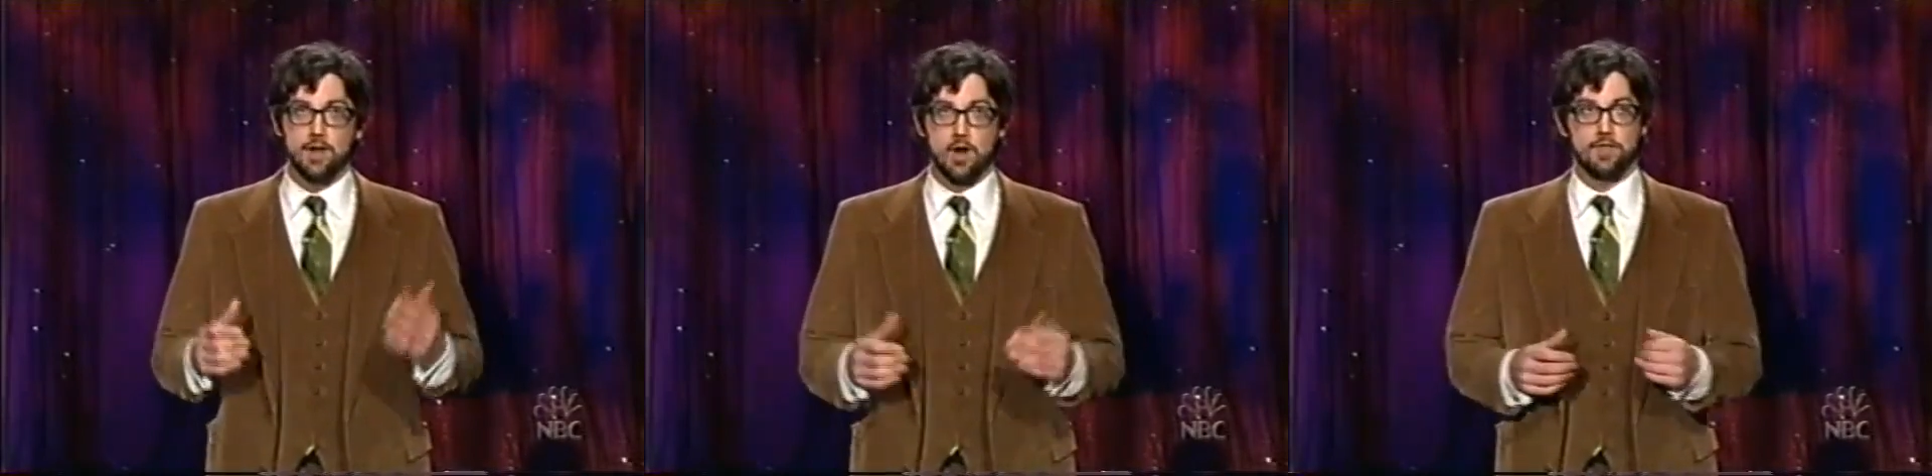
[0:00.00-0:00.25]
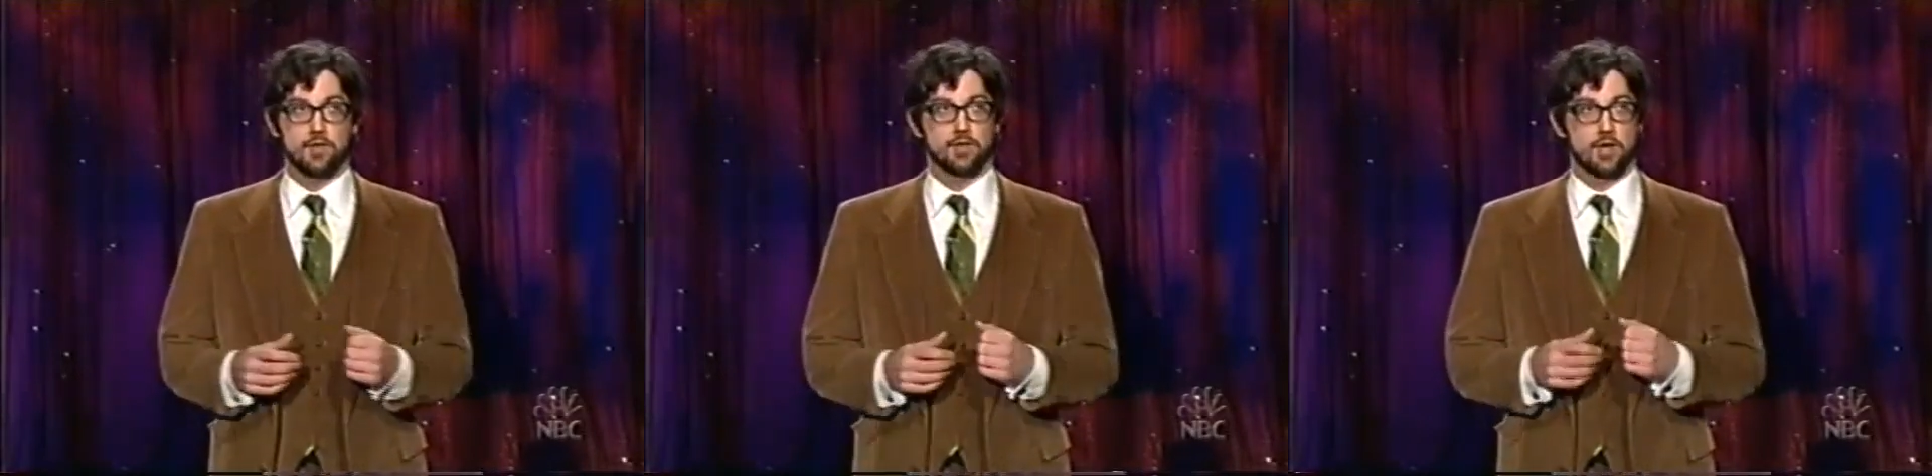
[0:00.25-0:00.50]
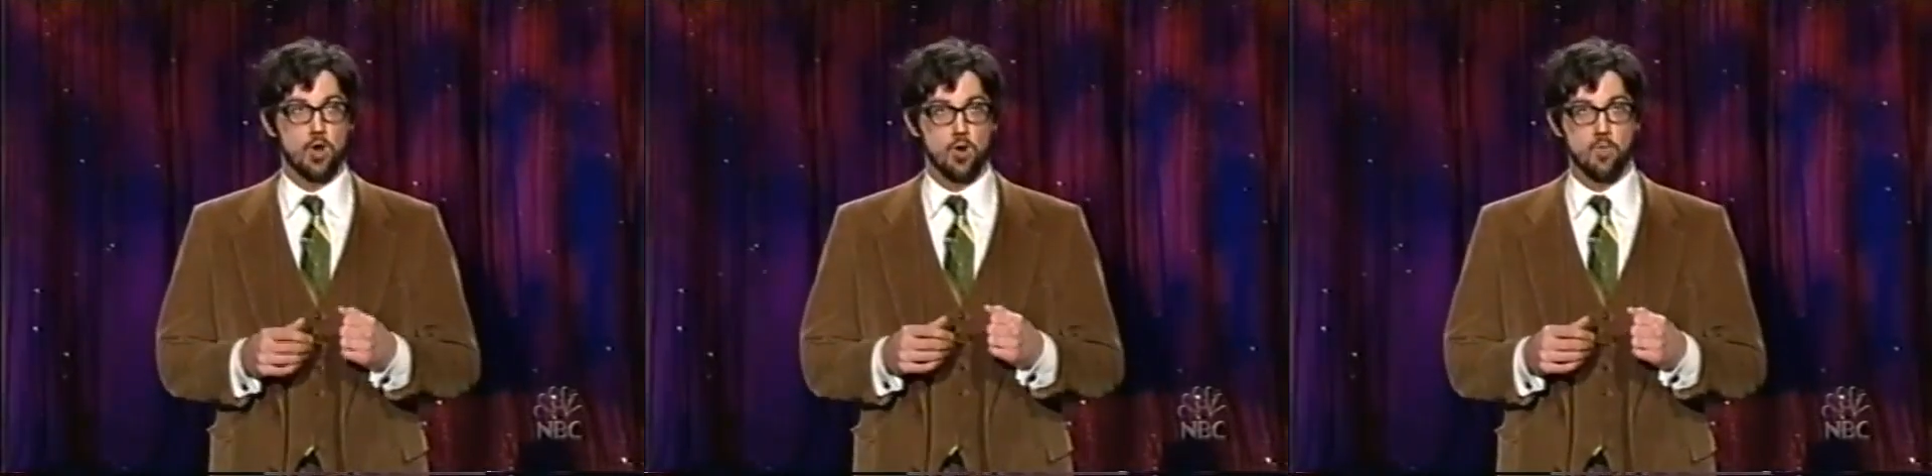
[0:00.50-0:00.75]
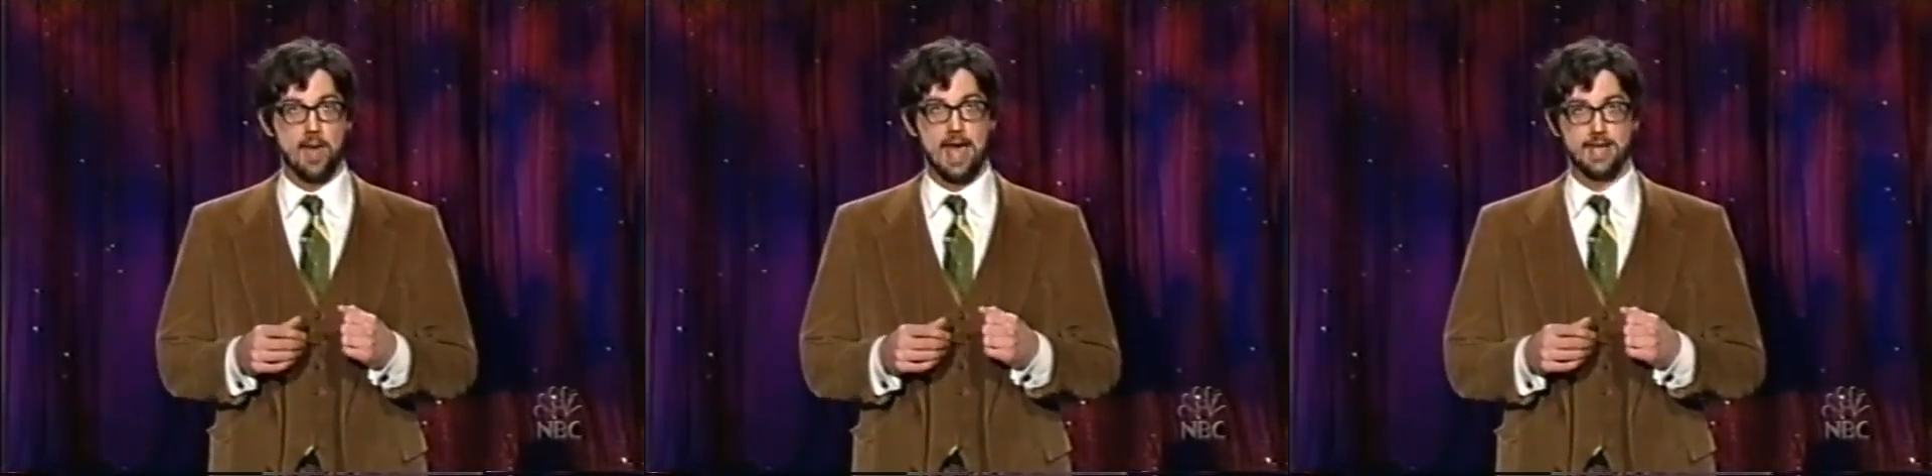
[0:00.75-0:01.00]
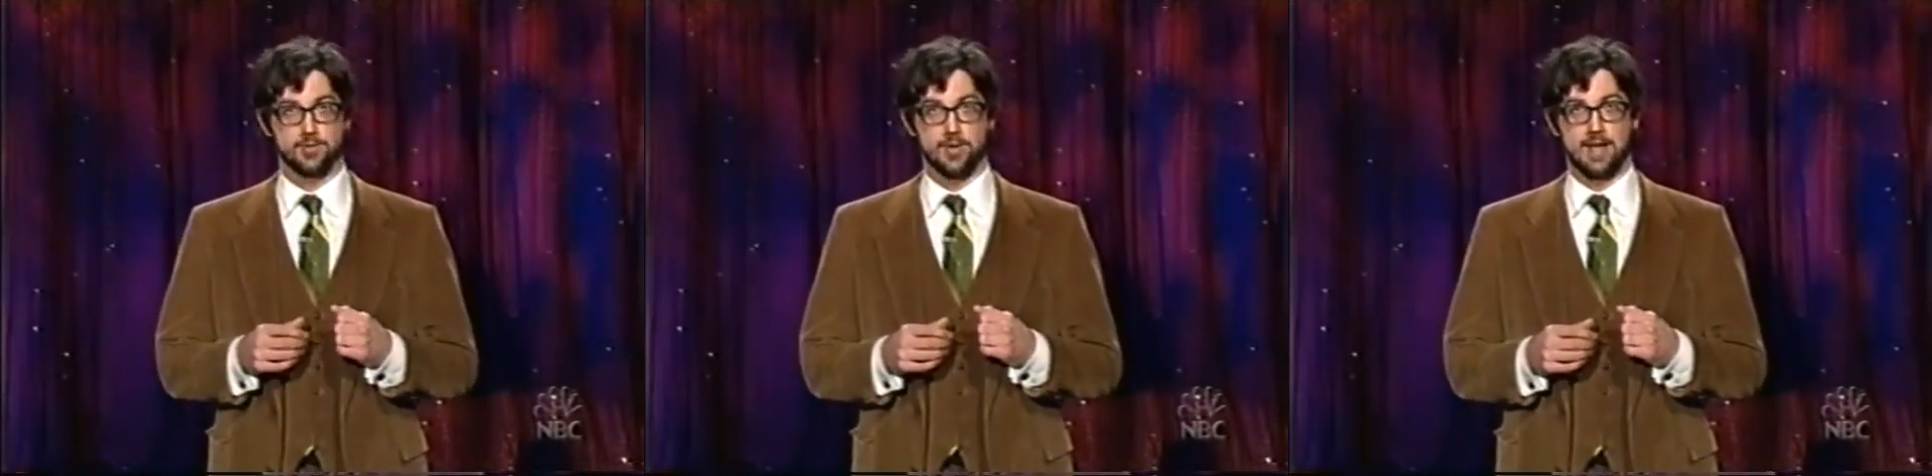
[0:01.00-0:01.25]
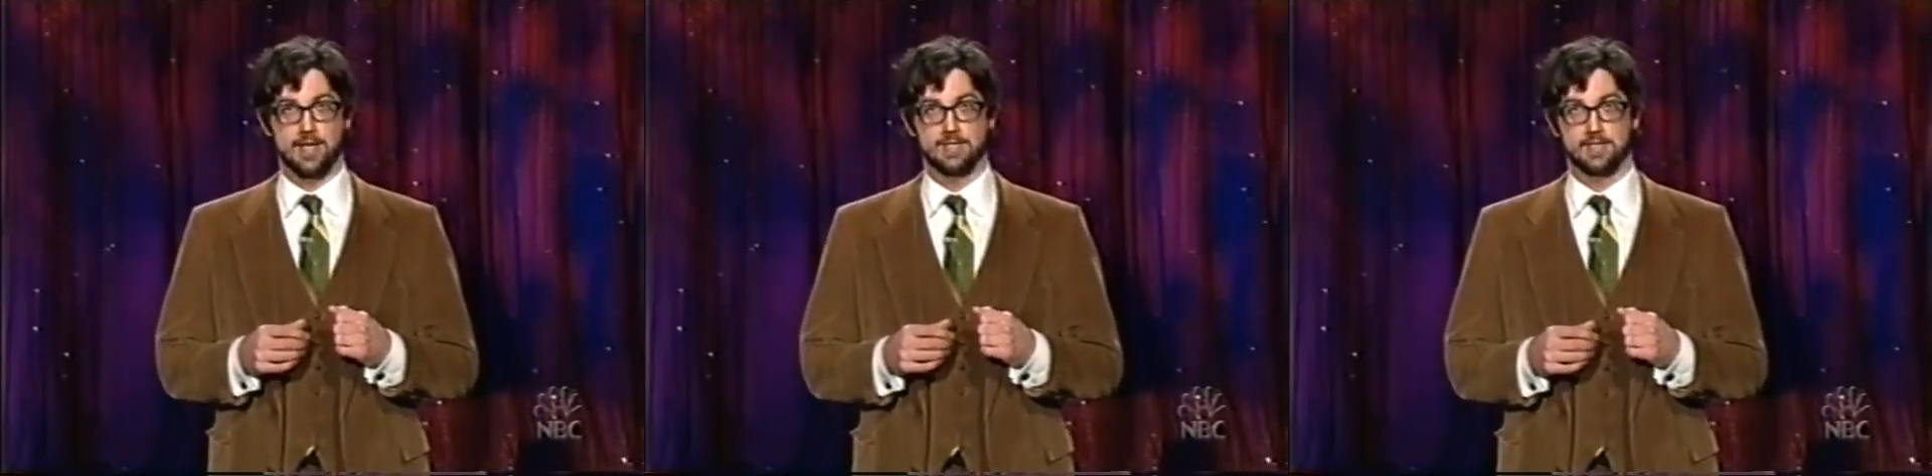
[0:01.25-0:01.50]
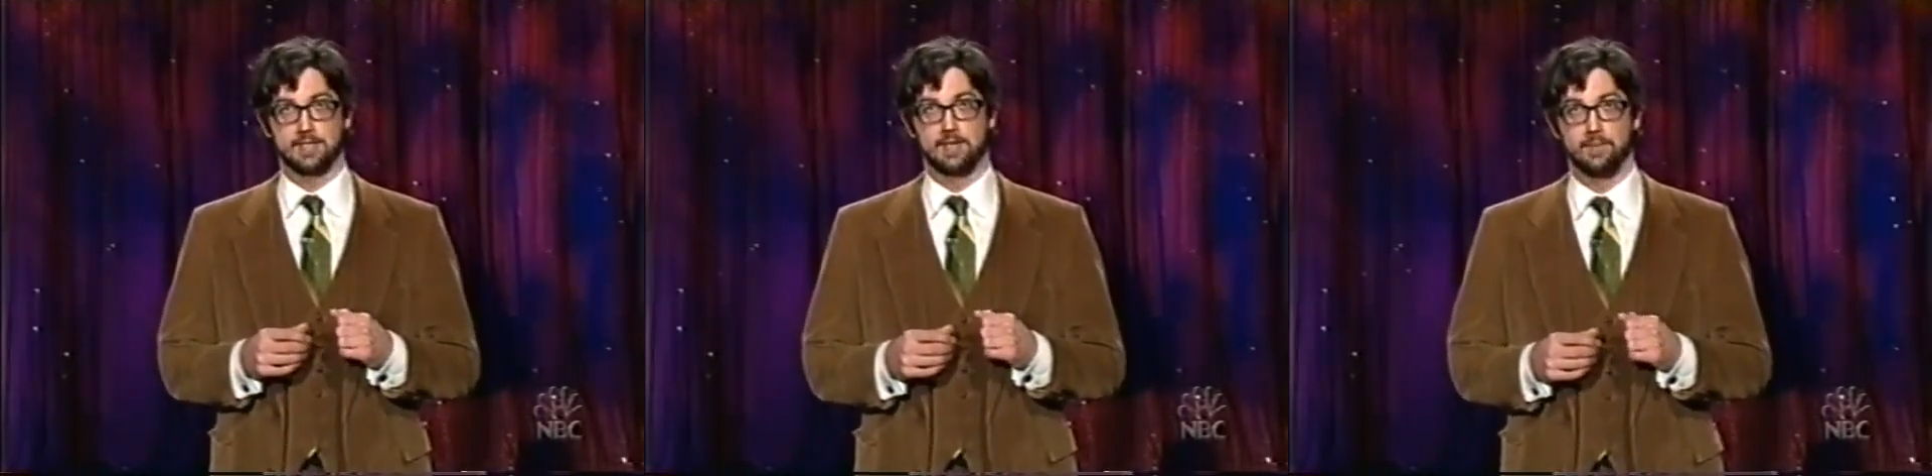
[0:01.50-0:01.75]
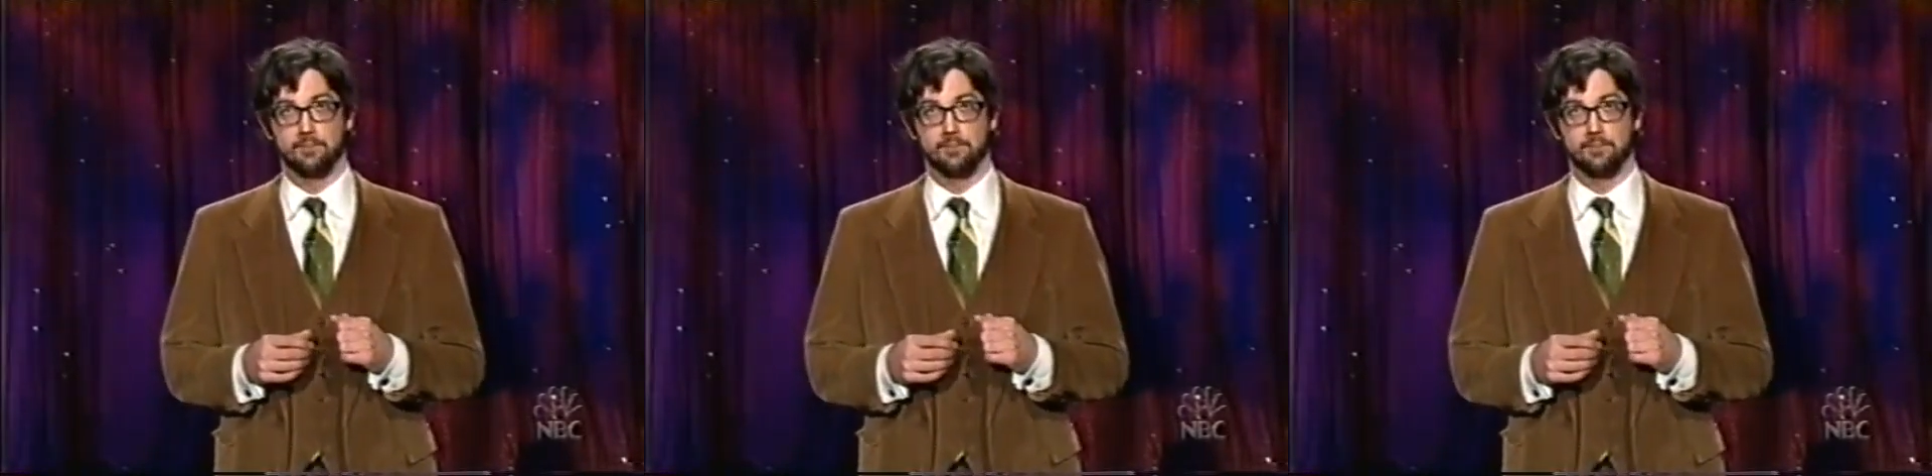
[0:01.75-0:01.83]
author's home address.